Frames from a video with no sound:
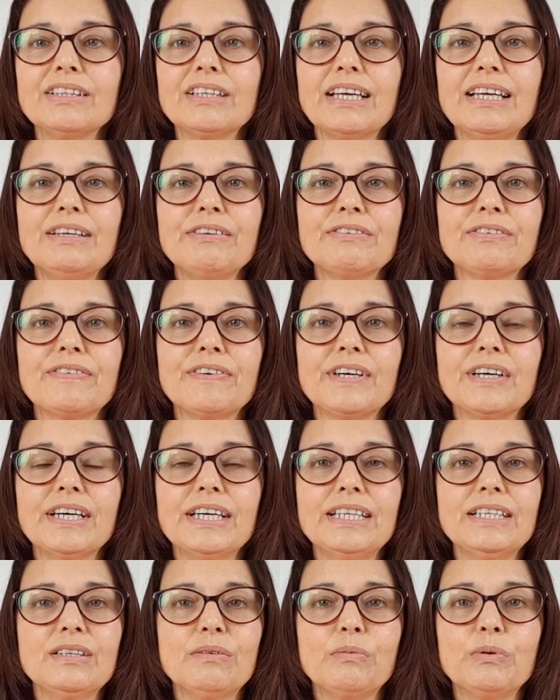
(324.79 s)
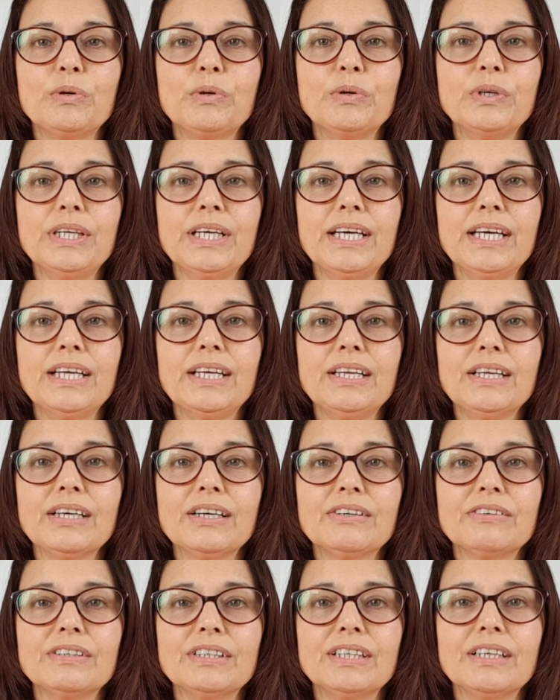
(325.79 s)
either in the morning
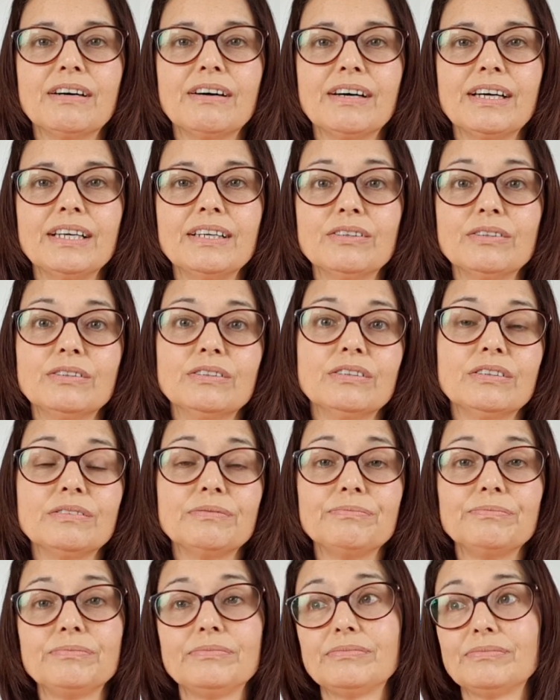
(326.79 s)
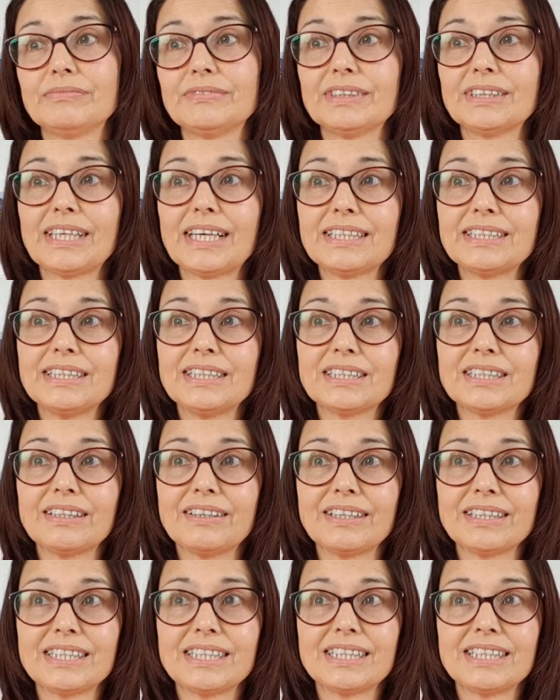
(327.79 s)
or at night, or as it's
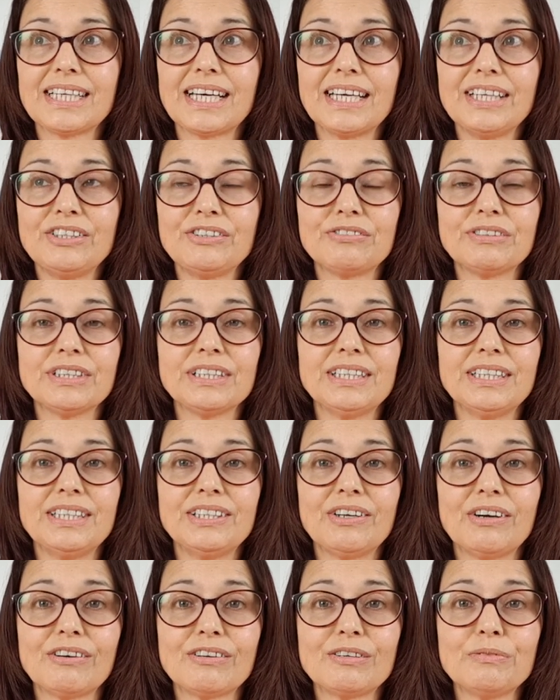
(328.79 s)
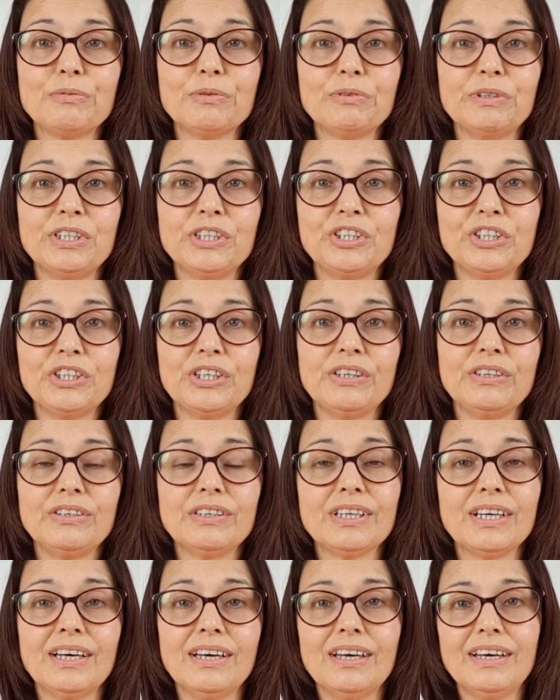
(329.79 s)
like today, drizzly and horrible in
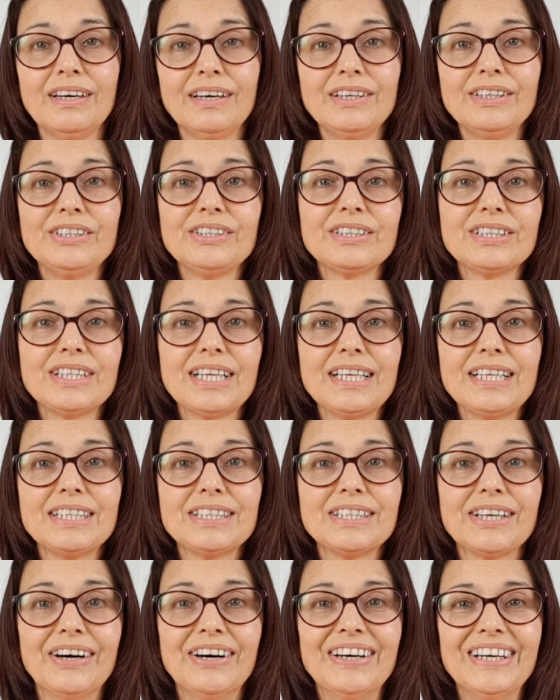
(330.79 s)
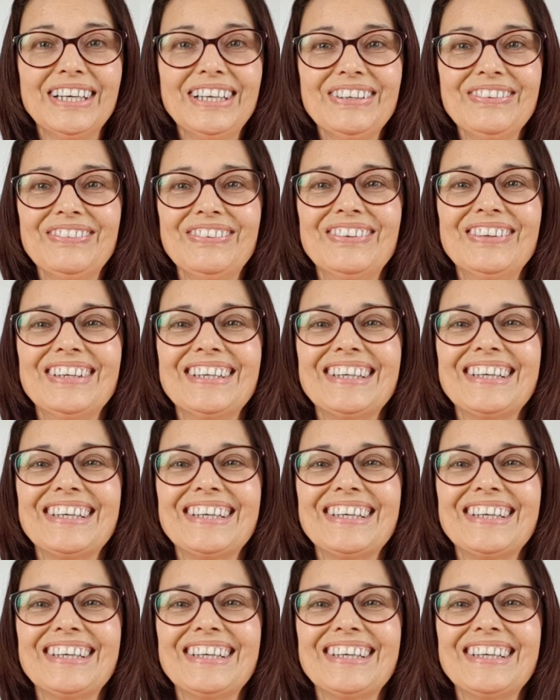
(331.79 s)
June, just any time.